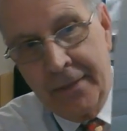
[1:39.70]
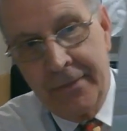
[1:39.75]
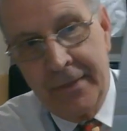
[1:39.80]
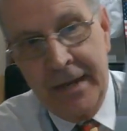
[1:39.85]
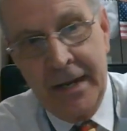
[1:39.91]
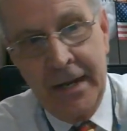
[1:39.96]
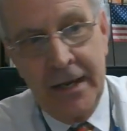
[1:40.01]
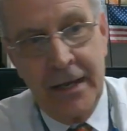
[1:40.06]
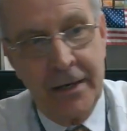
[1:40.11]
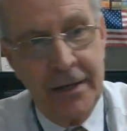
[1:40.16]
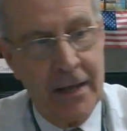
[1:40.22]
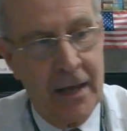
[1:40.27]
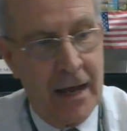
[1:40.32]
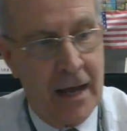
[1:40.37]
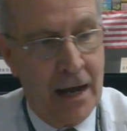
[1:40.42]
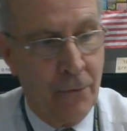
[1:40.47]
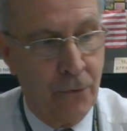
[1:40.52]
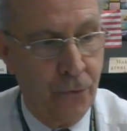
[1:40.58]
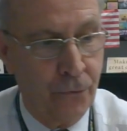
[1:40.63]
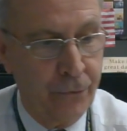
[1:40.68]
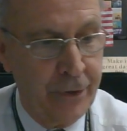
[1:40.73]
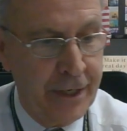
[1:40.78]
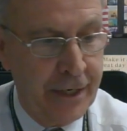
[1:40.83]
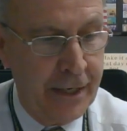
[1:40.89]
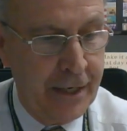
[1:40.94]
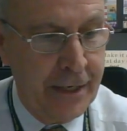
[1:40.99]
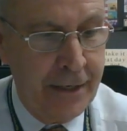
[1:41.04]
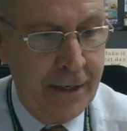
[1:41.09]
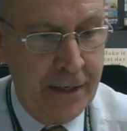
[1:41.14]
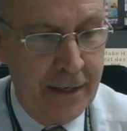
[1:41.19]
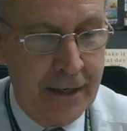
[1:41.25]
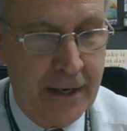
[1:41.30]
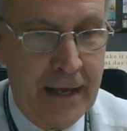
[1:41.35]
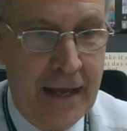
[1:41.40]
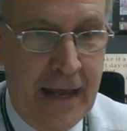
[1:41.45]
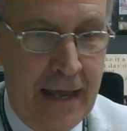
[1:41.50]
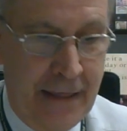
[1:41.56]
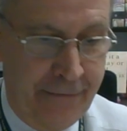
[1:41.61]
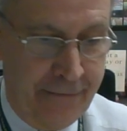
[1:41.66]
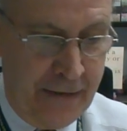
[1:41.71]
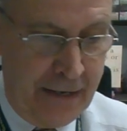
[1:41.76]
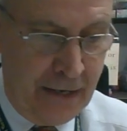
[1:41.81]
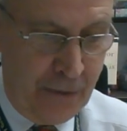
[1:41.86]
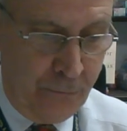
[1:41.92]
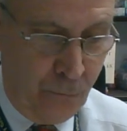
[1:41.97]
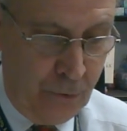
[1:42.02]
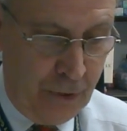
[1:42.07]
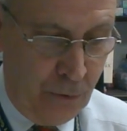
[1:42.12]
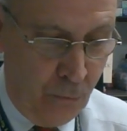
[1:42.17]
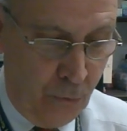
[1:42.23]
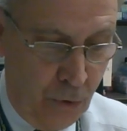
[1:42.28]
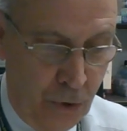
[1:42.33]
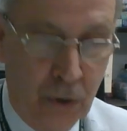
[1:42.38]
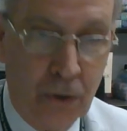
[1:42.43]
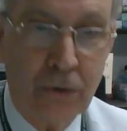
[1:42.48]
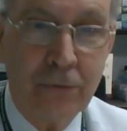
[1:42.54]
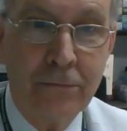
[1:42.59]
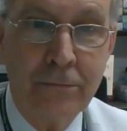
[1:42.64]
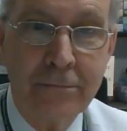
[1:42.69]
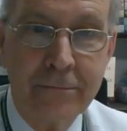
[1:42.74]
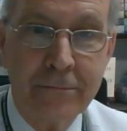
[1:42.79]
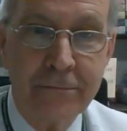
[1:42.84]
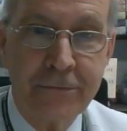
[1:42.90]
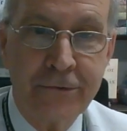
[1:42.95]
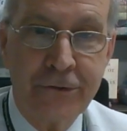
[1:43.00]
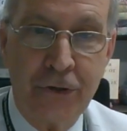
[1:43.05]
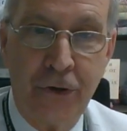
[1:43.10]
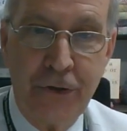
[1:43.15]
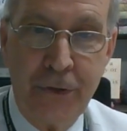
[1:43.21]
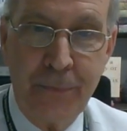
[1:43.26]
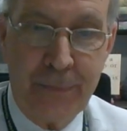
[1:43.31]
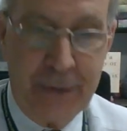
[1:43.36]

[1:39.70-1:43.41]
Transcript: Then I will read, and then we will show you the